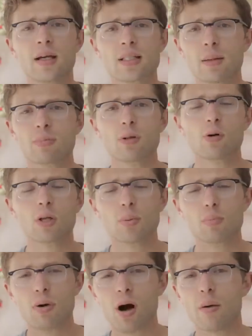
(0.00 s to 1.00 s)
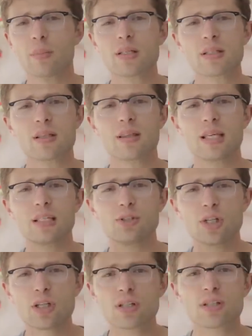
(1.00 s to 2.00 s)
Except the only problem is the
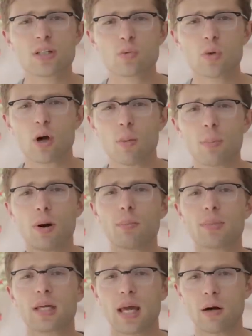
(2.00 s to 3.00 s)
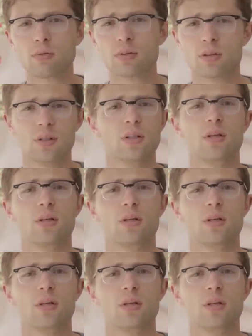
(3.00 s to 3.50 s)
geniuses we are pumping out,